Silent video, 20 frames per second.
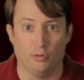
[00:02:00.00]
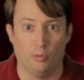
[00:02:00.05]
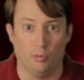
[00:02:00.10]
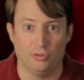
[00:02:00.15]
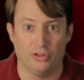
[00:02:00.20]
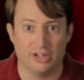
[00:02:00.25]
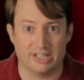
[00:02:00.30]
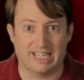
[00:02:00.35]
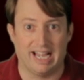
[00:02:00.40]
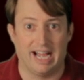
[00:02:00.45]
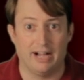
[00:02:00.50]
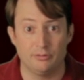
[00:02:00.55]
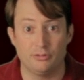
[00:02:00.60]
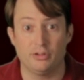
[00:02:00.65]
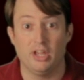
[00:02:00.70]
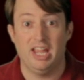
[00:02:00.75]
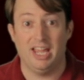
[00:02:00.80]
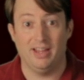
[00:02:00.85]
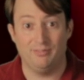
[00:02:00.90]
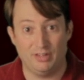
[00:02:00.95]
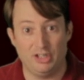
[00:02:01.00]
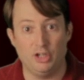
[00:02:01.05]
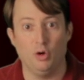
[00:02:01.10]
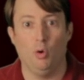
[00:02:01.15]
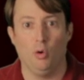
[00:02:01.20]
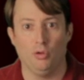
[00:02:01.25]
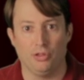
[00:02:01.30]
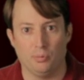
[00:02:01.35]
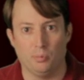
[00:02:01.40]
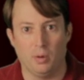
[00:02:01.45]
thought that counts if
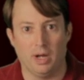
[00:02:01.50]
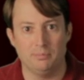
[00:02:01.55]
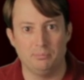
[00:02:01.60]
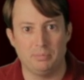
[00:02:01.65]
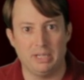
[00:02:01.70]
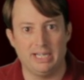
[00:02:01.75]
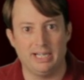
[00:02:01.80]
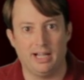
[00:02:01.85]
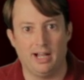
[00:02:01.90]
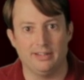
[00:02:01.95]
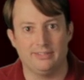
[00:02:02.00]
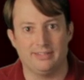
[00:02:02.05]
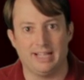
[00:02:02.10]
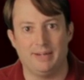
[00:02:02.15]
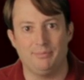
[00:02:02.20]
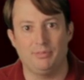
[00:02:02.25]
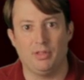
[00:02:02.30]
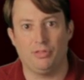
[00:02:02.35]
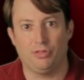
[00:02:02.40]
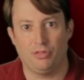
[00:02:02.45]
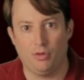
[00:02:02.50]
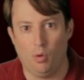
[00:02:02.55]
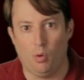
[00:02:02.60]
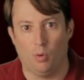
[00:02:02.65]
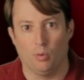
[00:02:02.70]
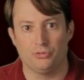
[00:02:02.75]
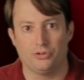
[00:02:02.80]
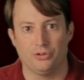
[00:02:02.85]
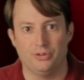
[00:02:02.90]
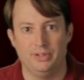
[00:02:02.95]
you're the one being asked to have the
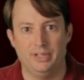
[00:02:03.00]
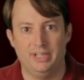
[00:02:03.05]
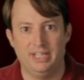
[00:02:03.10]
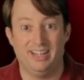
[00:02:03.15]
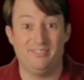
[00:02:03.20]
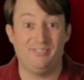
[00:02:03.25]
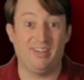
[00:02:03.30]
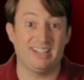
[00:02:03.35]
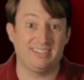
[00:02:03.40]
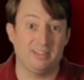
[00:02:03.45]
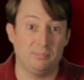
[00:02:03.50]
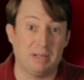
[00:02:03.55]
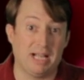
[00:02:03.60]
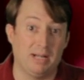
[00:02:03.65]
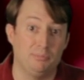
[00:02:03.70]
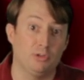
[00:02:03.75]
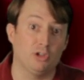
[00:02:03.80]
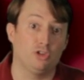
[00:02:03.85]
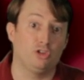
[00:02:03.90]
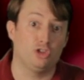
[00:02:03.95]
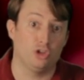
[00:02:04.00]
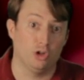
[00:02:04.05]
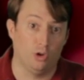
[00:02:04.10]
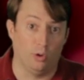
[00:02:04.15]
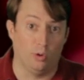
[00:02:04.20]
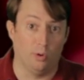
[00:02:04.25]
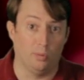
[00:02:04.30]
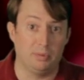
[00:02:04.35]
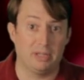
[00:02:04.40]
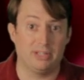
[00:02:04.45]
thought. In fact, it becomes a
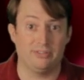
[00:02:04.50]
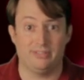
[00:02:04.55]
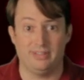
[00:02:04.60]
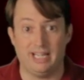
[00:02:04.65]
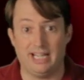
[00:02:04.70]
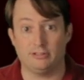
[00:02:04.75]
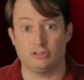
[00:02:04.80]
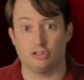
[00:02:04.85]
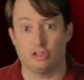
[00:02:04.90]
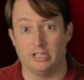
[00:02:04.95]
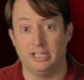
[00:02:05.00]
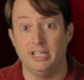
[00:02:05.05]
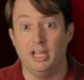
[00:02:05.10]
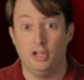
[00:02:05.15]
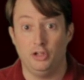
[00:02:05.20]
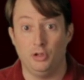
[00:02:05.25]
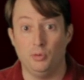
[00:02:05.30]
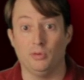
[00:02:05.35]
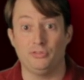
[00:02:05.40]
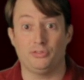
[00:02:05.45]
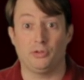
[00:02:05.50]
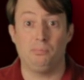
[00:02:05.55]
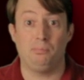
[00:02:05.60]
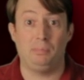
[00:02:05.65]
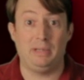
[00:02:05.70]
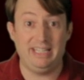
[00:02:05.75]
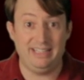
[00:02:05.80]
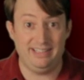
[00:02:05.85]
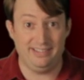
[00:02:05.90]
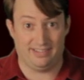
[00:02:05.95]
chore because naturally you want to
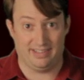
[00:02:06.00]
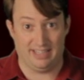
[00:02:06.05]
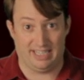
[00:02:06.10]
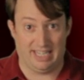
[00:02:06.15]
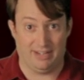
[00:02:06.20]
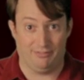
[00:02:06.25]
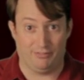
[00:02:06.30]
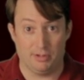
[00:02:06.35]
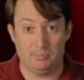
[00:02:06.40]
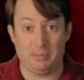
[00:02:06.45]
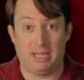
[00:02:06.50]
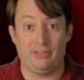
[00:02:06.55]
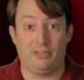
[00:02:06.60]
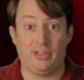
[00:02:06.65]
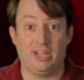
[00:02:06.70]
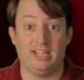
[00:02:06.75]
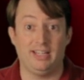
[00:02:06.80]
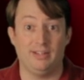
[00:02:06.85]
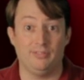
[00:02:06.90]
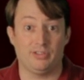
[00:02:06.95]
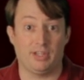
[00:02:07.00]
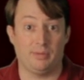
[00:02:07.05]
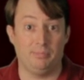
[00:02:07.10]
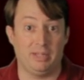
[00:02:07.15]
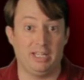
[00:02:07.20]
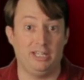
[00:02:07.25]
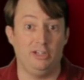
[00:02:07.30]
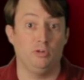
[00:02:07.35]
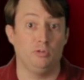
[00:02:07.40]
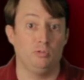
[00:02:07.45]
please the giver by thinking of
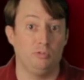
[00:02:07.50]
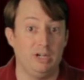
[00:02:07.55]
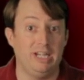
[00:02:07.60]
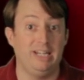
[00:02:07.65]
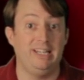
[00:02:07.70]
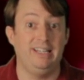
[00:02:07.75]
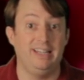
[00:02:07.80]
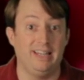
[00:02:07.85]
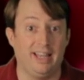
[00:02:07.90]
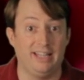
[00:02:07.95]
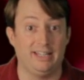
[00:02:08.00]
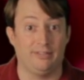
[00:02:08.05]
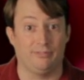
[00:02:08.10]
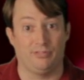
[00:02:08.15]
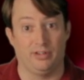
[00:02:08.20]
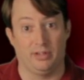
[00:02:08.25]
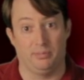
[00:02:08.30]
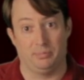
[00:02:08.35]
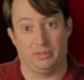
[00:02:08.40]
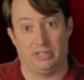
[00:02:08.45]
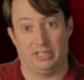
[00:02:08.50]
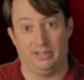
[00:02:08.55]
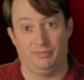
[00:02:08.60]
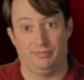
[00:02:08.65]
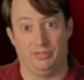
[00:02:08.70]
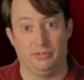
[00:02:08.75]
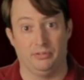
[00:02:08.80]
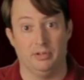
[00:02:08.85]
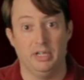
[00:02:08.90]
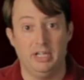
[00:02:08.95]
something you'll really like for them to
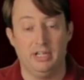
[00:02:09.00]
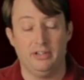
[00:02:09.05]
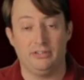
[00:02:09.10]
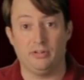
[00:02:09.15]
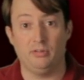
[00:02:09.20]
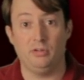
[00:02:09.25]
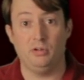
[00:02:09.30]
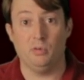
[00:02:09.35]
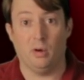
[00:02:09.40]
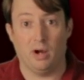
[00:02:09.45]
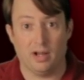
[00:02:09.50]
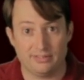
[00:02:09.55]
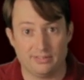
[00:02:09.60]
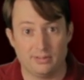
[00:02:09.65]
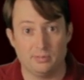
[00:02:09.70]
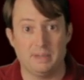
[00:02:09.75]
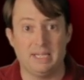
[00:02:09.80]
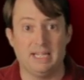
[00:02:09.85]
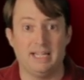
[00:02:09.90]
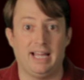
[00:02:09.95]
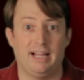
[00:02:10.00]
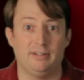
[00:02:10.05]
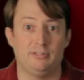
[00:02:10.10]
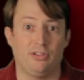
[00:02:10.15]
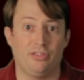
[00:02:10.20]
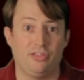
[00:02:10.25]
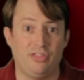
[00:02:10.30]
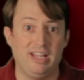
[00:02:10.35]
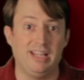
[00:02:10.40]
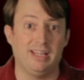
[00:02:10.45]
give you. So you ask to be
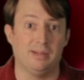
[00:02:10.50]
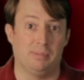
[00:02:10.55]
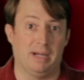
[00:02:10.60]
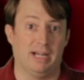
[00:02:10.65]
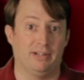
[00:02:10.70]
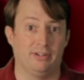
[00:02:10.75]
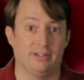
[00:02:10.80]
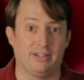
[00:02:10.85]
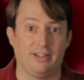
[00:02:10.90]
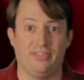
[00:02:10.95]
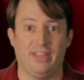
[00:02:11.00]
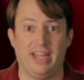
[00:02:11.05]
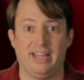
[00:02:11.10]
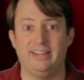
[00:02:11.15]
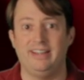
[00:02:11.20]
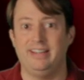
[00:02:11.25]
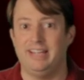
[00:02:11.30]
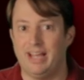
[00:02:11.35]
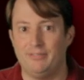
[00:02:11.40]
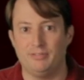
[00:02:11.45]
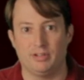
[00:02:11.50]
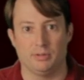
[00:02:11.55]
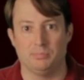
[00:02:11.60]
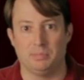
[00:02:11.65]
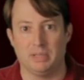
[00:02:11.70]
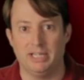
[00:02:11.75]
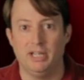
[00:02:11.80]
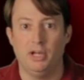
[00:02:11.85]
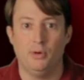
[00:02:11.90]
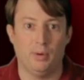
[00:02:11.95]
allowed to think about it, and then
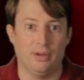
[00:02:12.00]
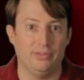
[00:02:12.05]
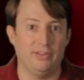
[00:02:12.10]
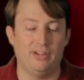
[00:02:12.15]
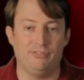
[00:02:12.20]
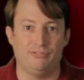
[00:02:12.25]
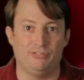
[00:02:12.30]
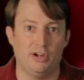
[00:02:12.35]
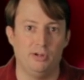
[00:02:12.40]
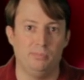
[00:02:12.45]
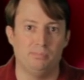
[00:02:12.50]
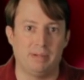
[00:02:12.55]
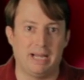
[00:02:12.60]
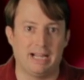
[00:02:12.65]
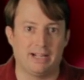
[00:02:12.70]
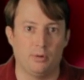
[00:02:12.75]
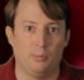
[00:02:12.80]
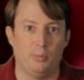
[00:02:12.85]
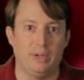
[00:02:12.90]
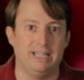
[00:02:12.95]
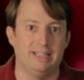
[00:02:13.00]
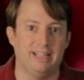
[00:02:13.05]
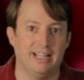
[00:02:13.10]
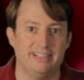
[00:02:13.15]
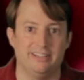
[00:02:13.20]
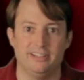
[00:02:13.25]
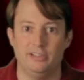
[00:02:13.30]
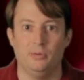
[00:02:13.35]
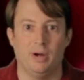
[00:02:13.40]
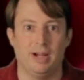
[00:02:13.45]
inevitably when they phone back a week
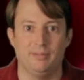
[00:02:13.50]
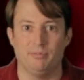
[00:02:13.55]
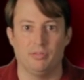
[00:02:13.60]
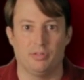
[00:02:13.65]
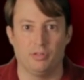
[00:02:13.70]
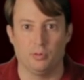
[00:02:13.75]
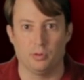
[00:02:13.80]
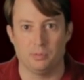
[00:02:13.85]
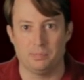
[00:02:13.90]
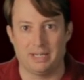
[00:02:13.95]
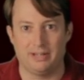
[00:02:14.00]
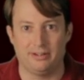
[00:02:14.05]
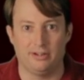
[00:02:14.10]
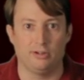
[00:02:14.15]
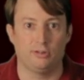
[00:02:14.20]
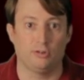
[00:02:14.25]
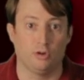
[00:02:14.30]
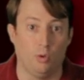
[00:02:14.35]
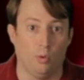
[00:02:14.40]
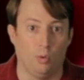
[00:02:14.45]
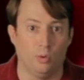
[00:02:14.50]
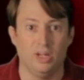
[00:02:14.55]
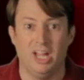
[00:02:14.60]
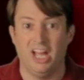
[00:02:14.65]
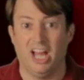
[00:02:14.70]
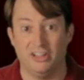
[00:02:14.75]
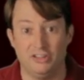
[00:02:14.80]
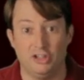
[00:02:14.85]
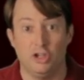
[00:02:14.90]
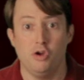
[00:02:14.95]
later you haven't thought about it at
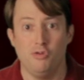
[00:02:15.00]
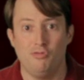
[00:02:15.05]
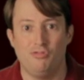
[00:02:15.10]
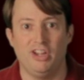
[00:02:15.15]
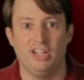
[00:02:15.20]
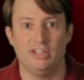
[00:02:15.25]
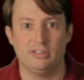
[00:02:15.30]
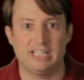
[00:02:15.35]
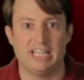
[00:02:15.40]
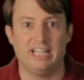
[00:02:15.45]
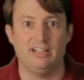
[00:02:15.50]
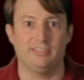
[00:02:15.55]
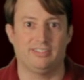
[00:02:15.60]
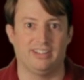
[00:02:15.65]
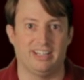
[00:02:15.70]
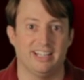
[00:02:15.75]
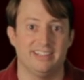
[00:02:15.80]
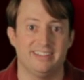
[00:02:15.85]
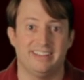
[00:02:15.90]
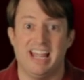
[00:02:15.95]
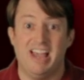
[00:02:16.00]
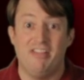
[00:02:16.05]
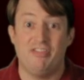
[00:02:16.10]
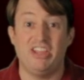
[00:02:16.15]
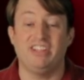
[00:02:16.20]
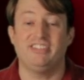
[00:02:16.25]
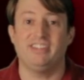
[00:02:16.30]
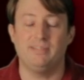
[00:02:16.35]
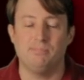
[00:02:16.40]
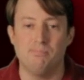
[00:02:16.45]
all and you feel guilty. And
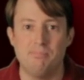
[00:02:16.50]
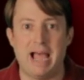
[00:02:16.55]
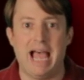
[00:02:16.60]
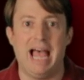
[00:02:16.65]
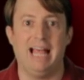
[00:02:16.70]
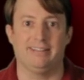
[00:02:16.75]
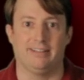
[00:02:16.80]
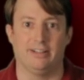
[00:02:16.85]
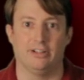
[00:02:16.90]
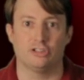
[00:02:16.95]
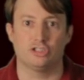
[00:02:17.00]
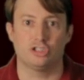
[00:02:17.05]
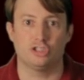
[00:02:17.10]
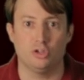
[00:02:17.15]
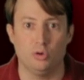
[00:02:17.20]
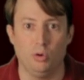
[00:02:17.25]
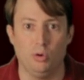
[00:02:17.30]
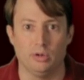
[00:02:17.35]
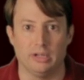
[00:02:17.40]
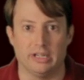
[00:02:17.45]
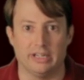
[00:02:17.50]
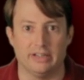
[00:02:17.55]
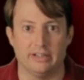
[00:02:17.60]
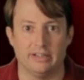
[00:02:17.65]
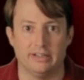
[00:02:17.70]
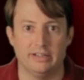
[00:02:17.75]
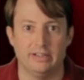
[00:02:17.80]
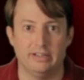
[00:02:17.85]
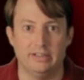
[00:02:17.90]
this is madness, surely.